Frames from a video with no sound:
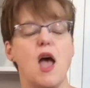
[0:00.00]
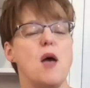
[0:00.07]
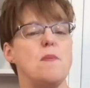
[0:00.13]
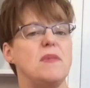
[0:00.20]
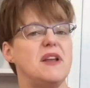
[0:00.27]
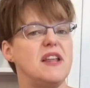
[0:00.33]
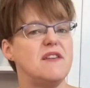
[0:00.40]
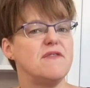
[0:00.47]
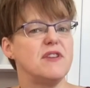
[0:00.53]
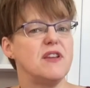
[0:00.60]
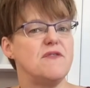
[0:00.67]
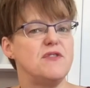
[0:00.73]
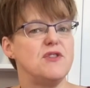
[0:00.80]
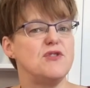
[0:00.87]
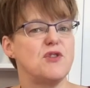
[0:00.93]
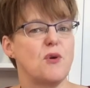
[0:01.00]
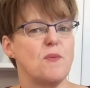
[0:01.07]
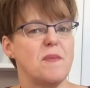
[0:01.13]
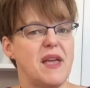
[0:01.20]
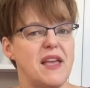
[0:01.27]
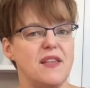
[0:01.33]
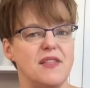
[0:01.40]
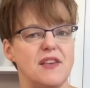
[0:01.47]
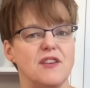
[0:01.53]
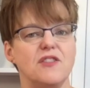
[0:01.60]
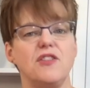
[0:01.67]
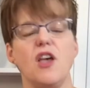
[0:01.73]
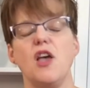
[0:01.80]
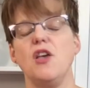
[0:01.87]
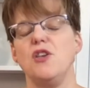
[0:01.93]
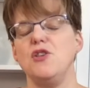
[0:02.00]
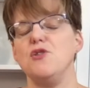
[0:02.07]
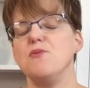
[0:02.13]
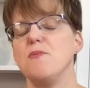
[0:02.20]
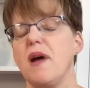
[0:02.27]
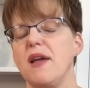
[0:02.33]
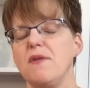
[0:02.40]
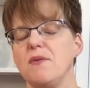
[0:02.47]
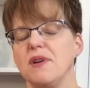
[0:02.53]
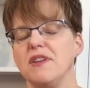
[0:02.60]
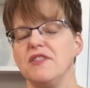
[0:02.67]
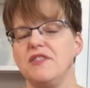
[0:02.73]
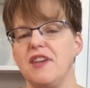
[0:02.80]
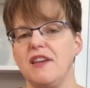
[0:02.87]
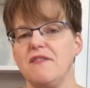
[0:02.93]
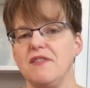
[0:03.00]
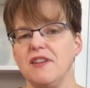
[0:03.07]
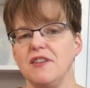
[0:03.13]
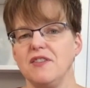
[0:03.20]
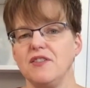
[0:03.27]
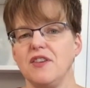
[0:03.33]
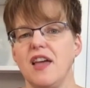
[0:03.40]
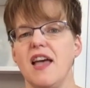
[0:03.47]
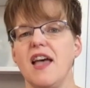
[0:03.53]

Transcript: But even if you don't make these, you might want to save these.